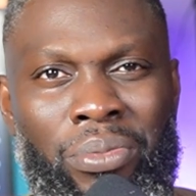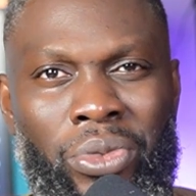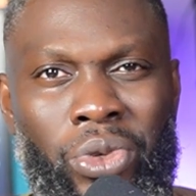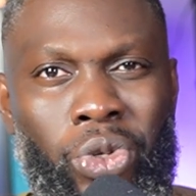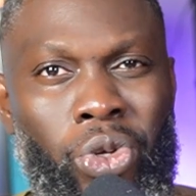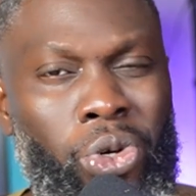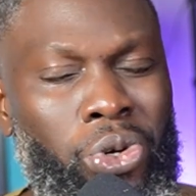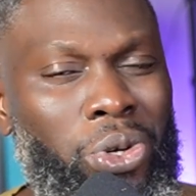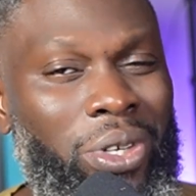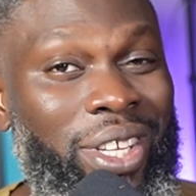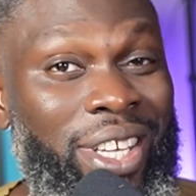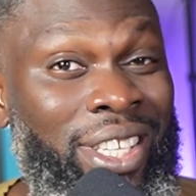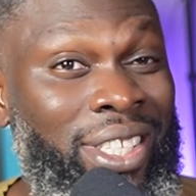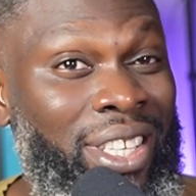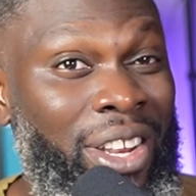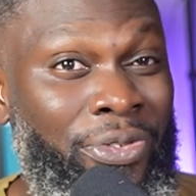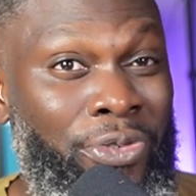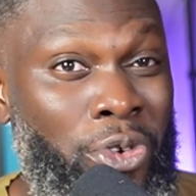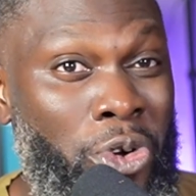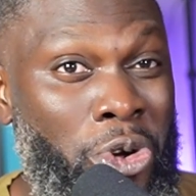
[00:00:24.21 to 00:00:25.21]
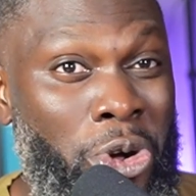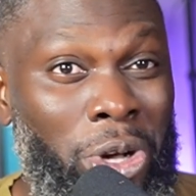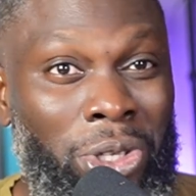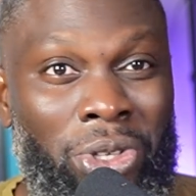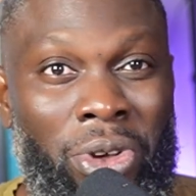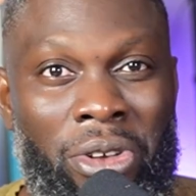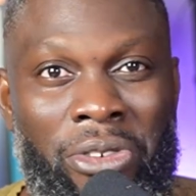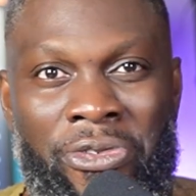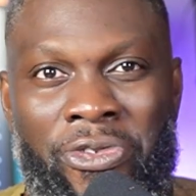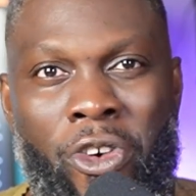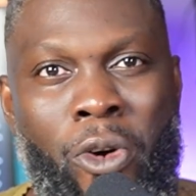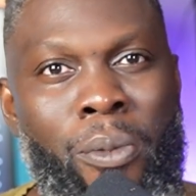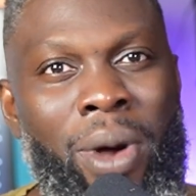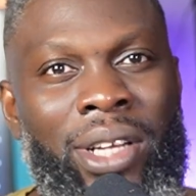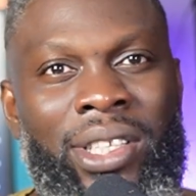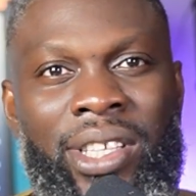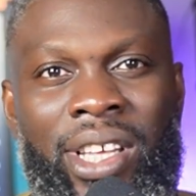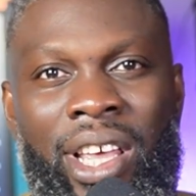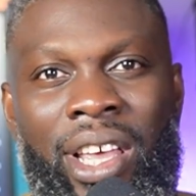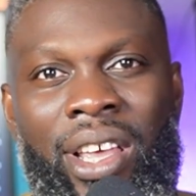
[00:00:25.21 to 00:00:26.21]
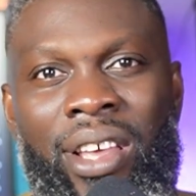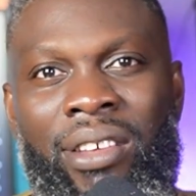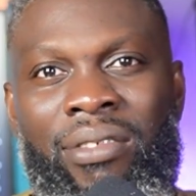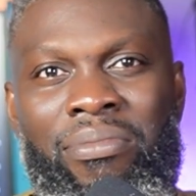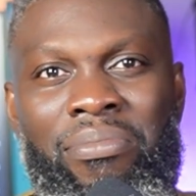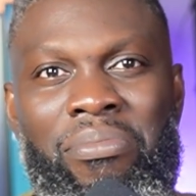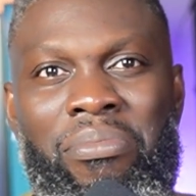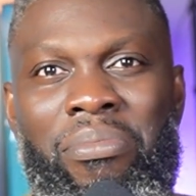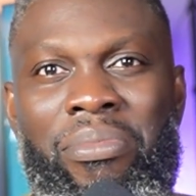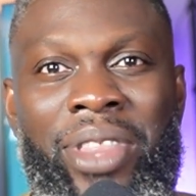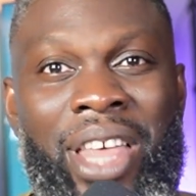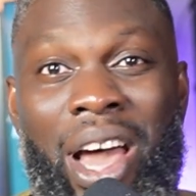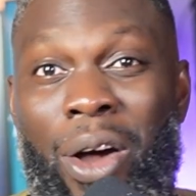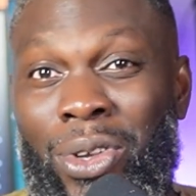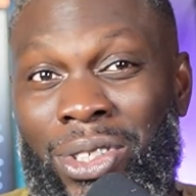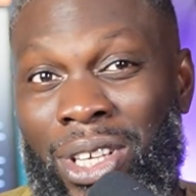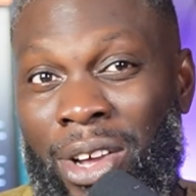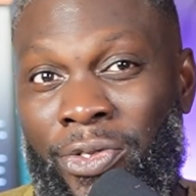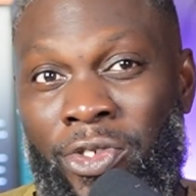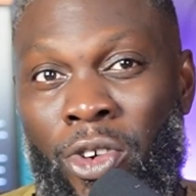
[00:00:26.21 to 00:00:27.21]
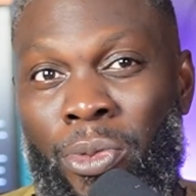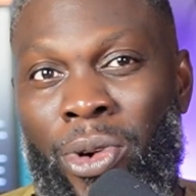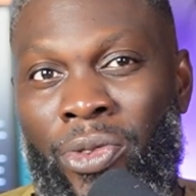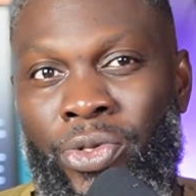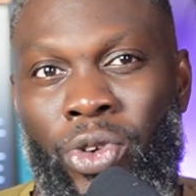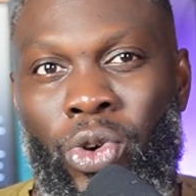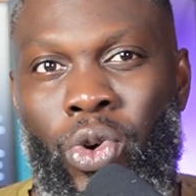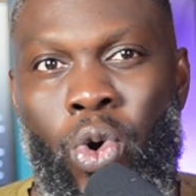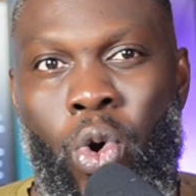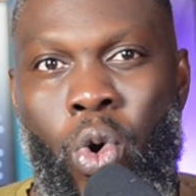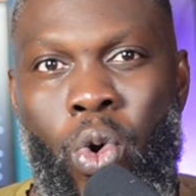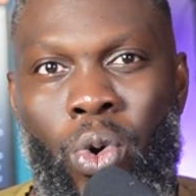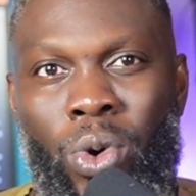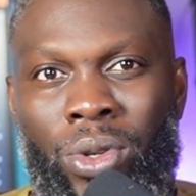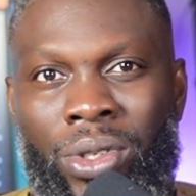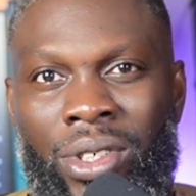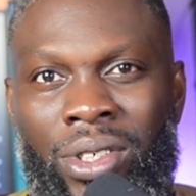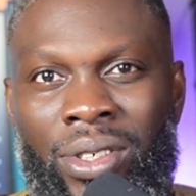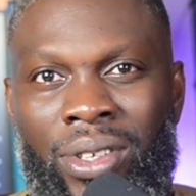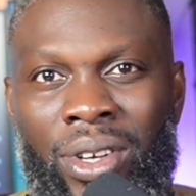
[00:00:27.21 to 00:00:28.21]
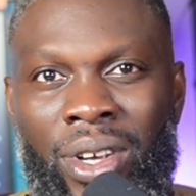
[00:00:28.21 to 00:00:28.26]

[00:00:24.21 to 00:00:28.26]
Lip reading: You could easily focus on formatting the outer form of your code